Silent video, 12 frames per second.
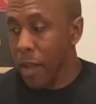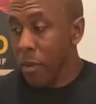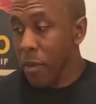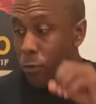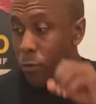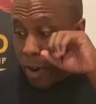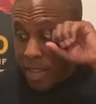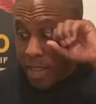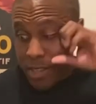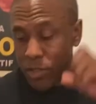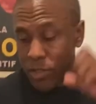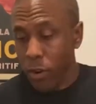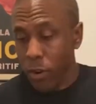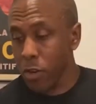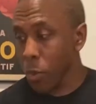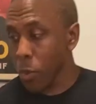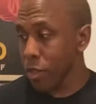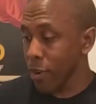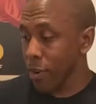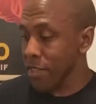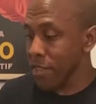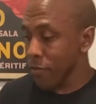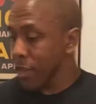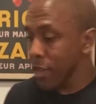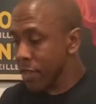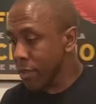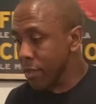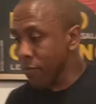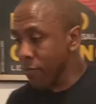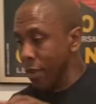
Before I get started with the rest of this,